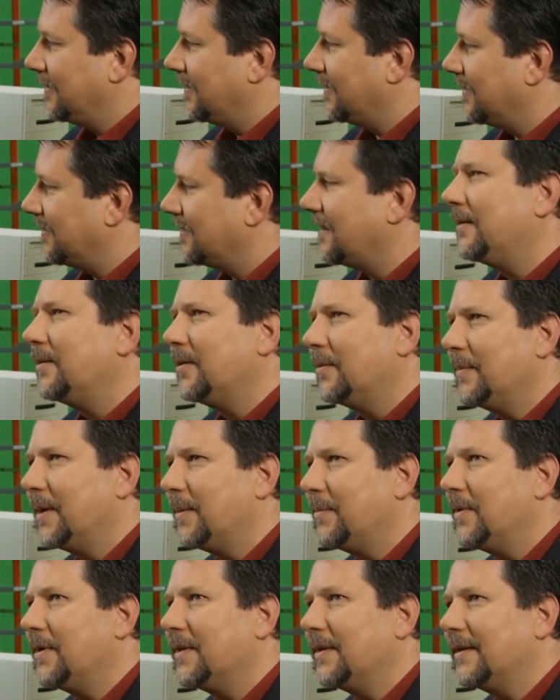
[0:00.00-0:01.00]
And I
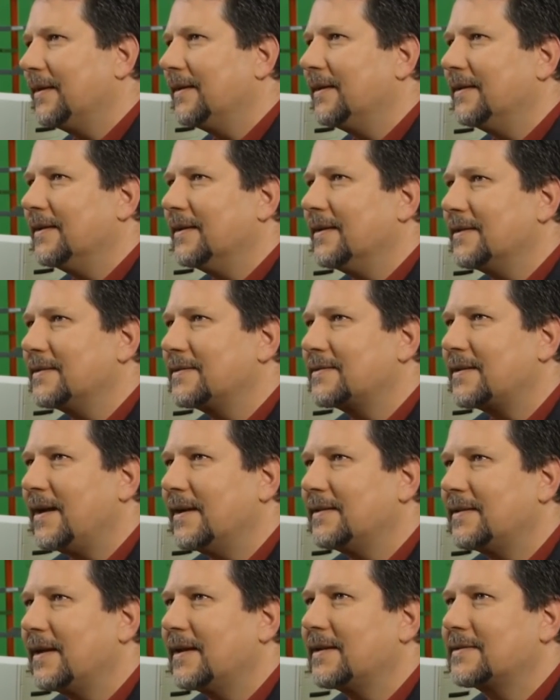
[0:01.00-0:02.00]
remember the uh,
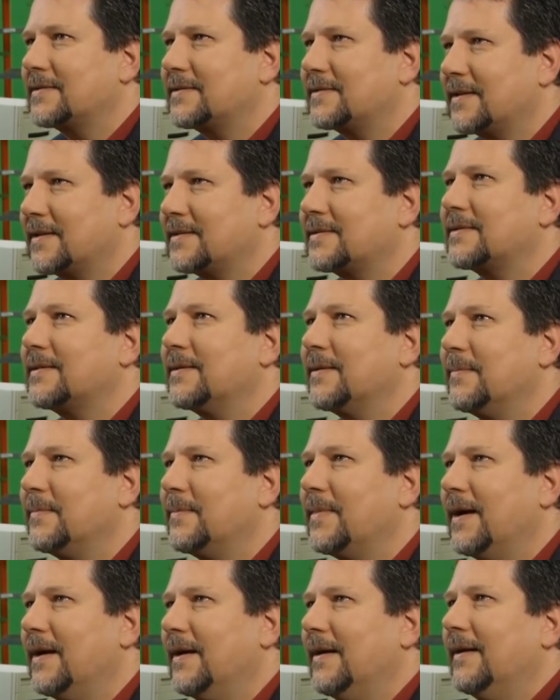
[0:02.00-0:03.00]

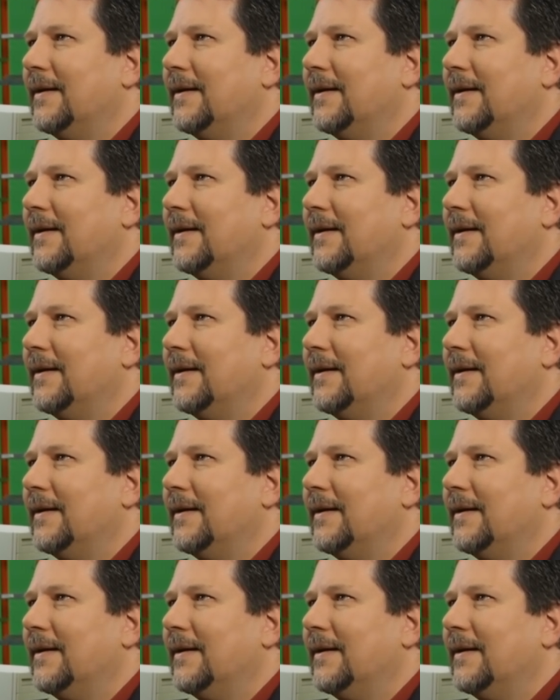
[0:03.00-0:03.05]
system.